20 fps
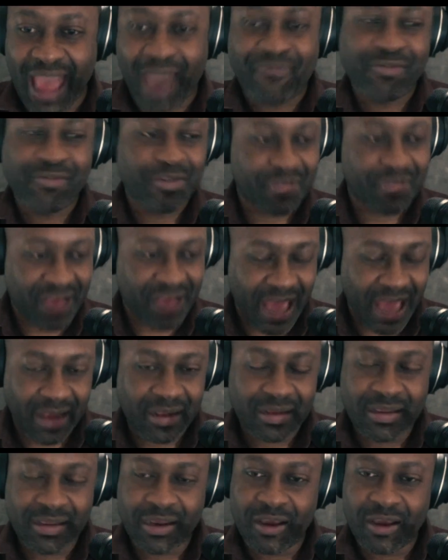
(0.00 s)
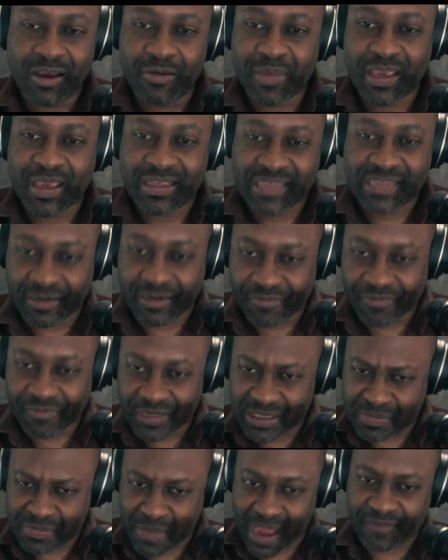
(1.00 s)
after that, because out
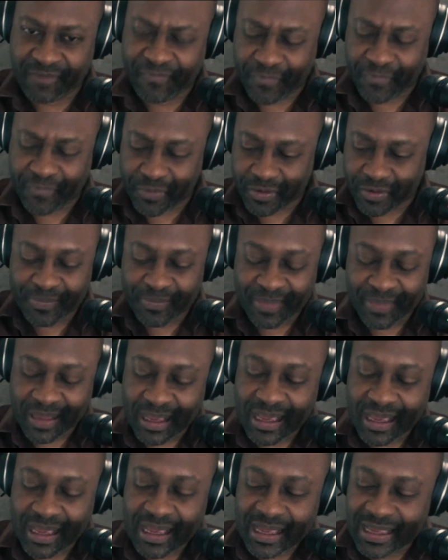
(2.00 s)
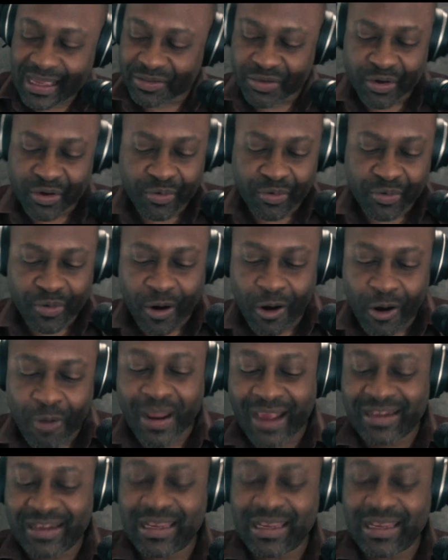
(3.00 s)
of respect for his new role.